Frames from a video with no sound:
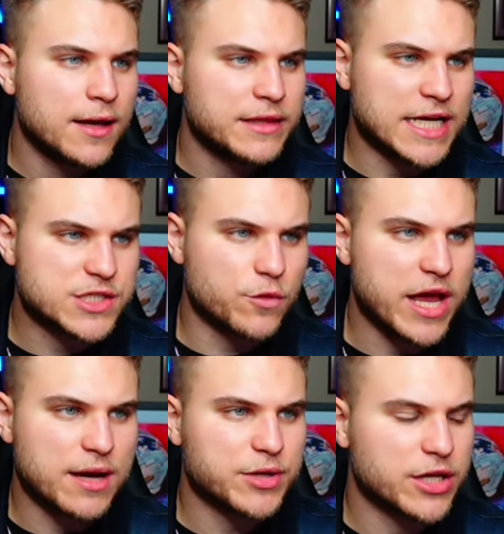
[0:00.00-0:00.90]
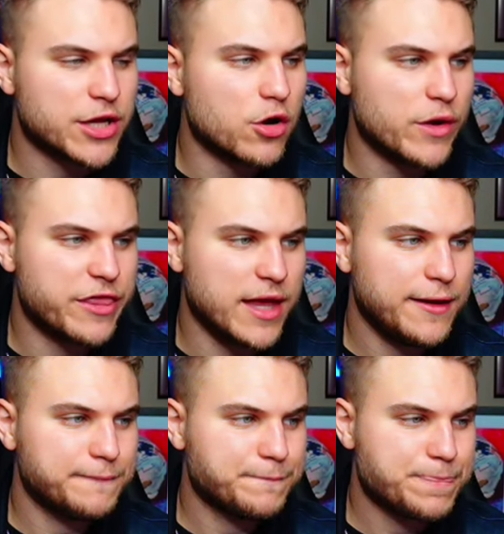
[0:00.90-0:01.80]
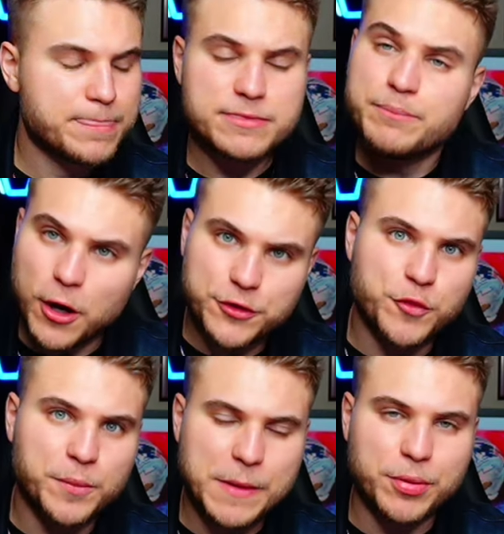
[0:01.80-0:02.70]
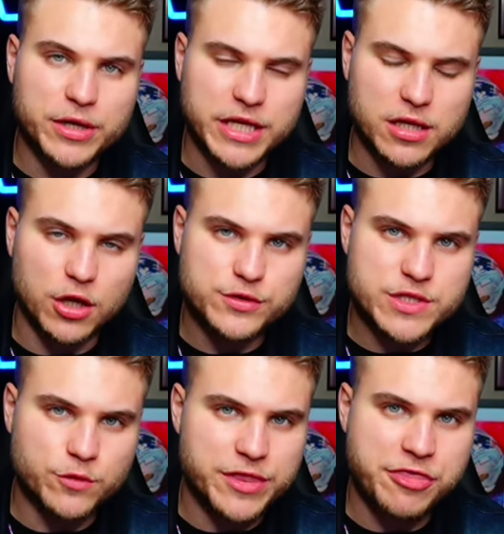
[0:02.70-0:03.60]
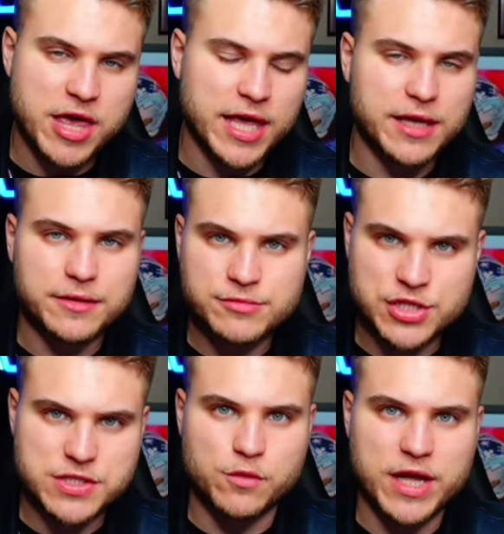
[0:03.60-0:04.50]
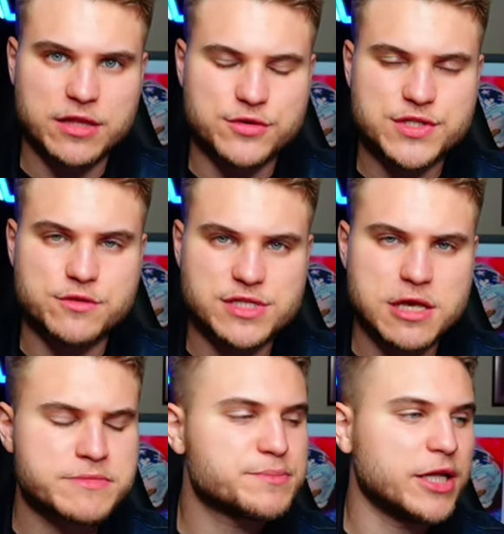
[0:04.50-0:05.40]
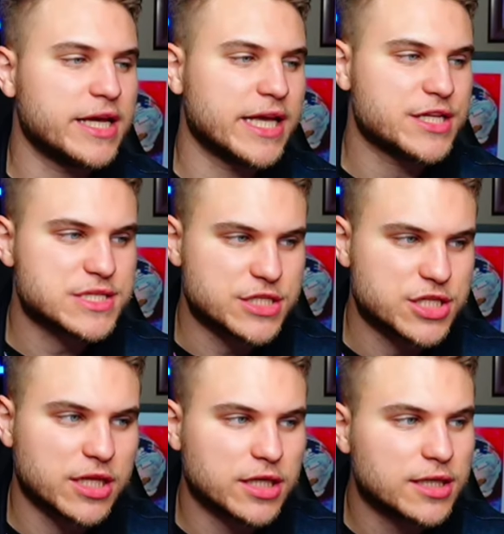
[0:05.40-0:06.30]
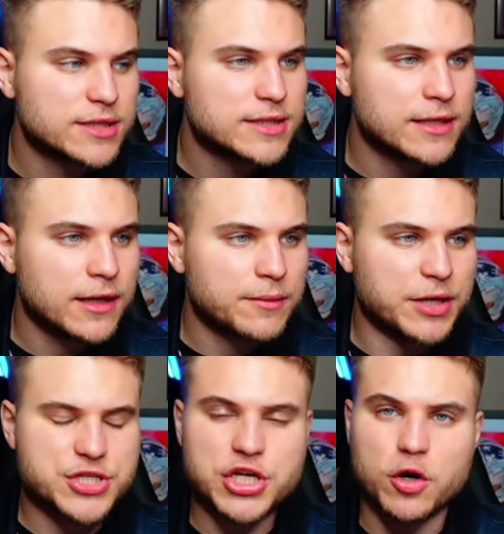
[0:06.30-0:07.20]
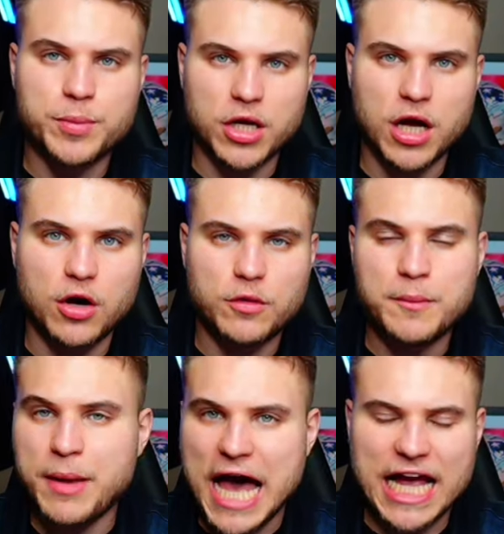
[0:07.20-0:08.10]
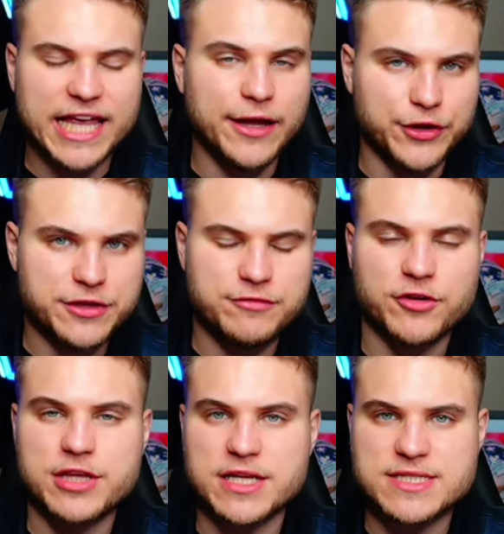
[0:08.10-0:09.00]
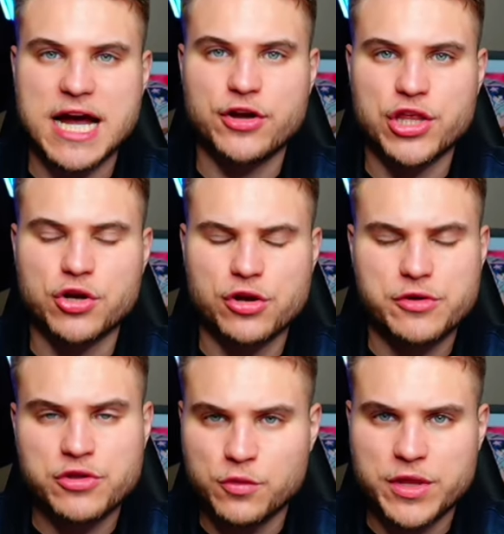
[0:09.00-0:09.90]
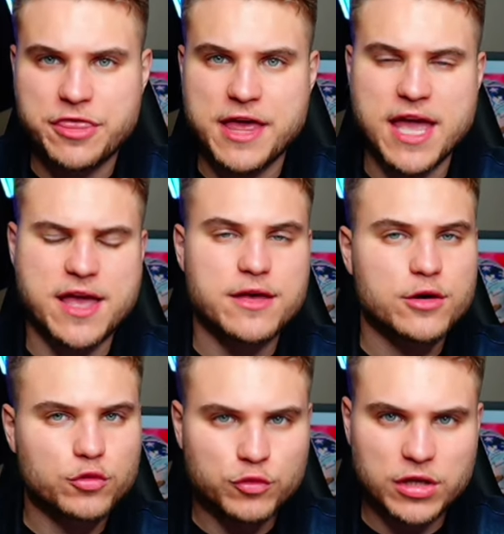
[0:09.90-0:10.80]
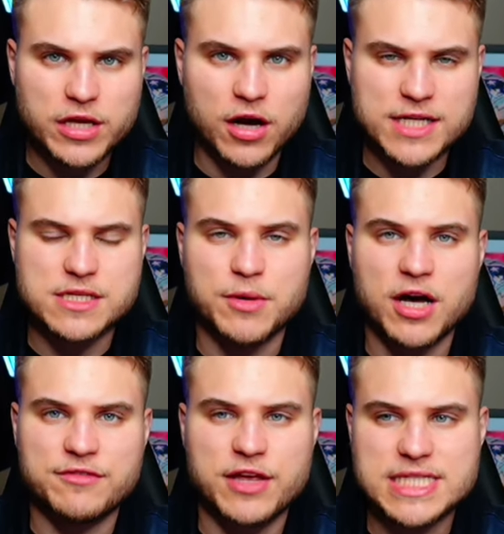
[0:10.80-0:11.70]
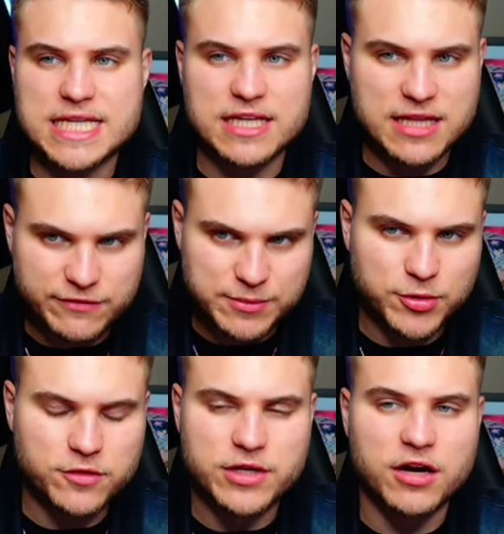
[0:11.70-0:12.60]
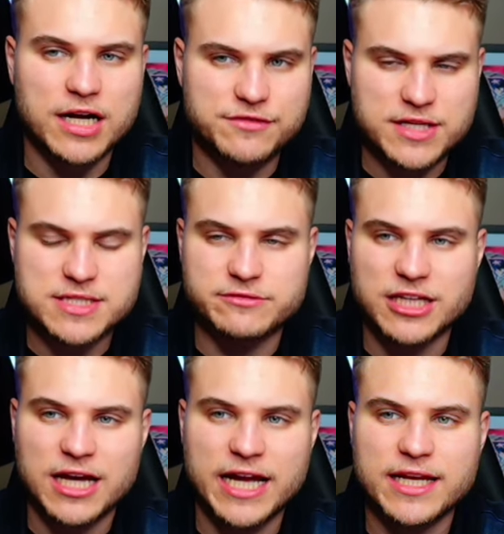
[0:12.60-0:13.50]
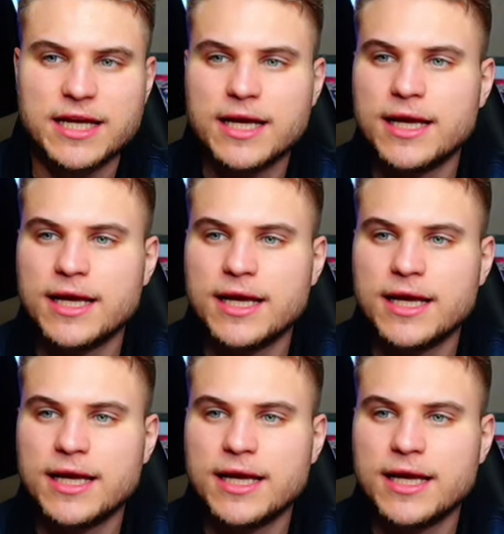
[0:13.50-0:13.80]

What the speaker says: That's the way I'm going to go with it. Both will be pretty close, you would think, just the way those two teams play against each other. But Joe Burrow, back healthy for the entire year, you would think. Really awesome offense. I think they've improved their offensive line.